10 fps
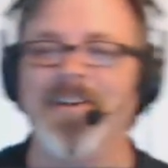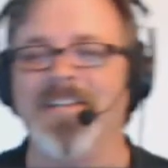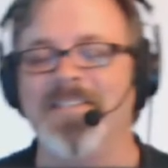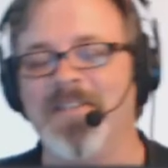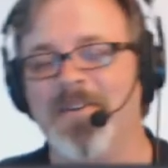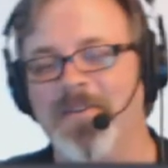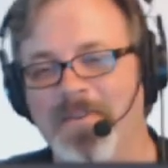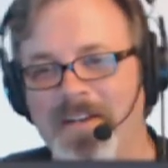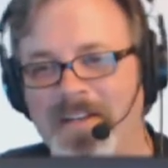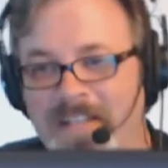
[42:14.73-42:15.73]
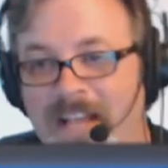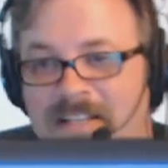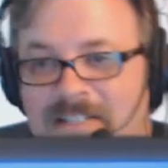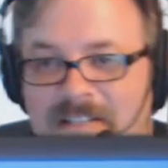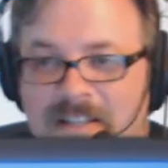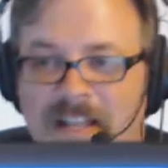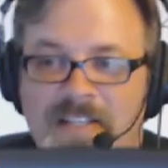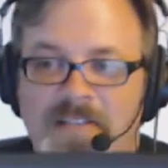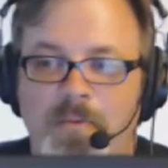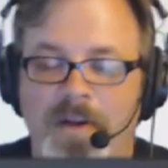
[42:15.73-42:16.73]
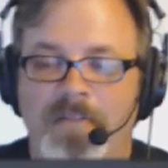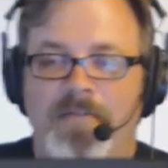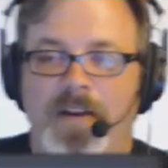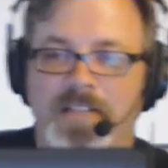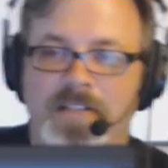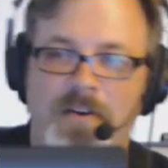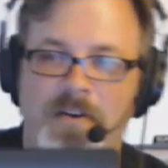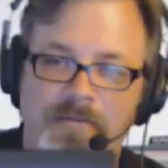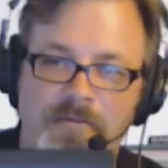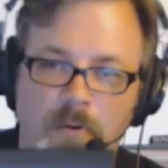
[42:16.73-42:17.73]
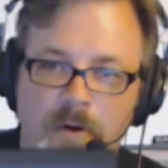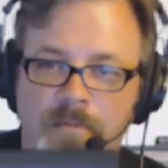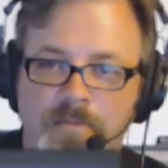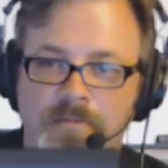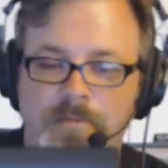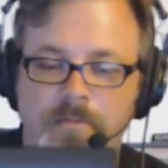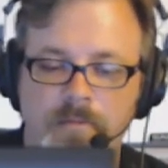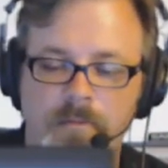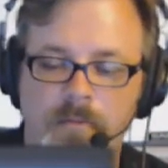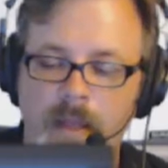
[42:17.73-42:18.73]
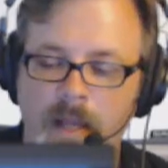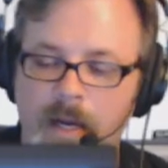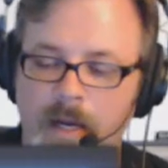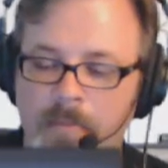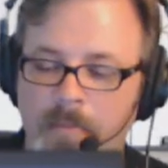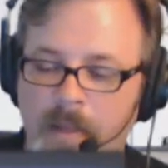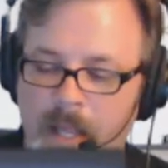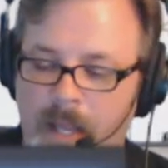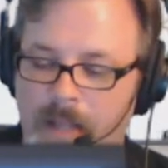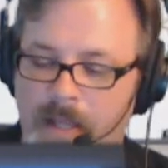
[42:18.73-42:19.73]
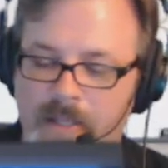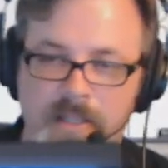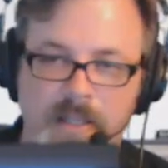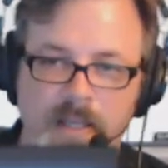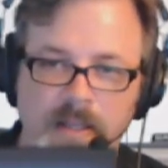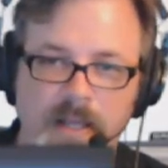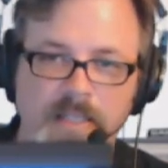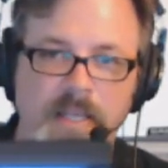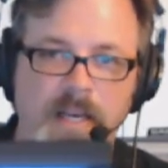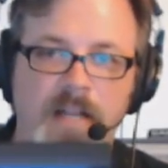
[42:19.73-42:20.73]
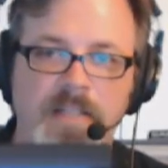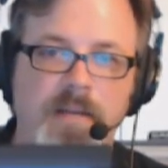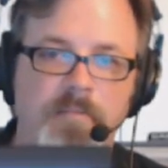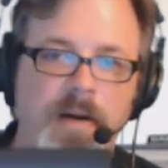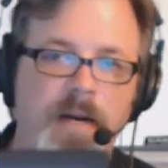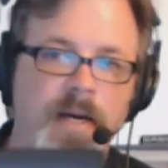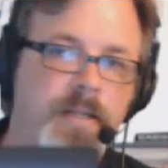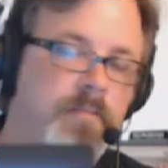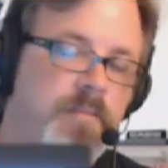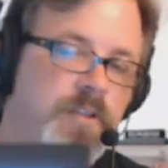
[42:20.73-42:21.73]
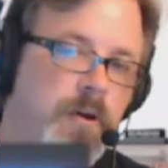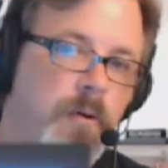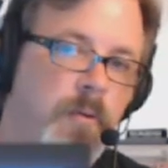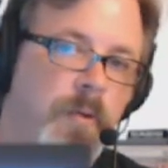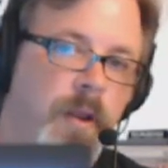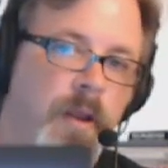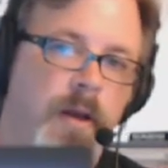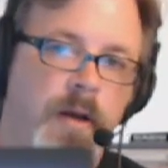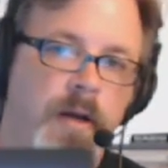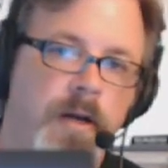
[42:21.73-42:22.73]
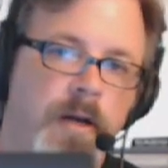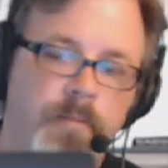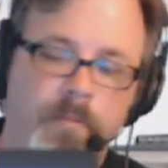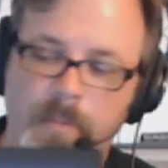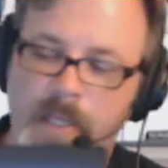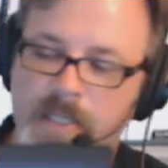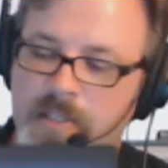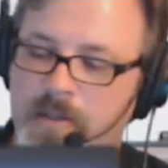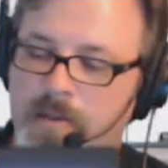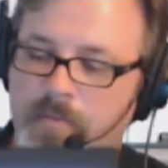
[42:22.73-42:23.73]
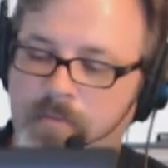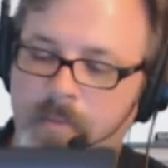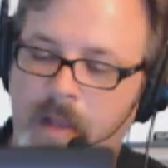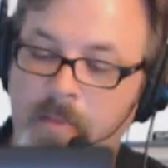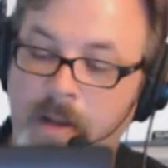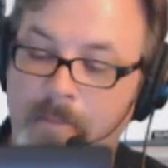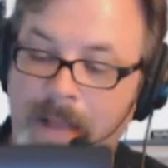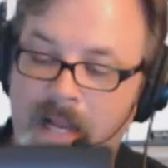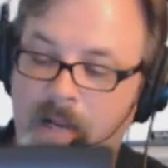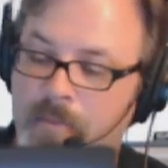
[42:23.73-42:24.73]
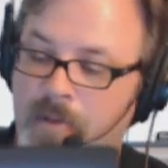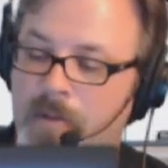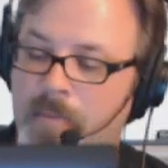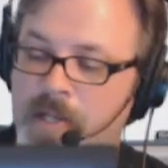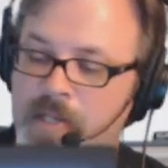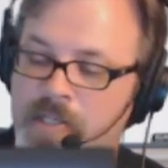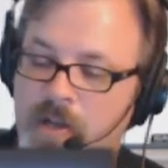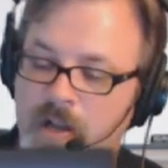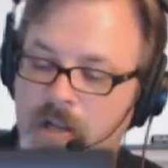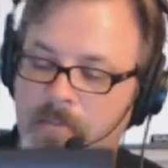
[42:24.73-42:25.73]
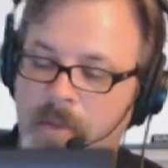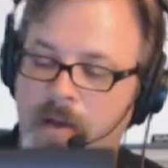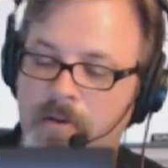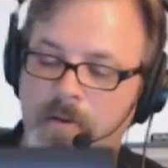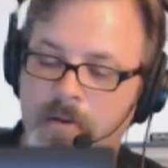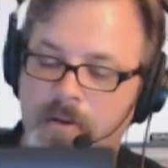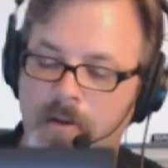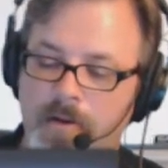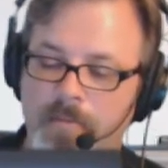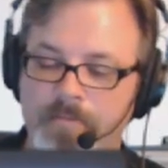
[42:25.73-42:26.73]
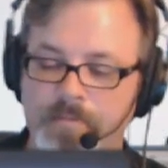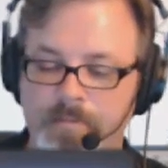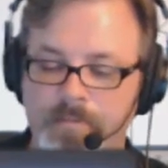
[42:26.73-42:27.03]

right. So uh, yes, that's what phrases are for. Um, that's the that's the concept behind them. So um, let's I'm going to back up a little bit and just talk about um,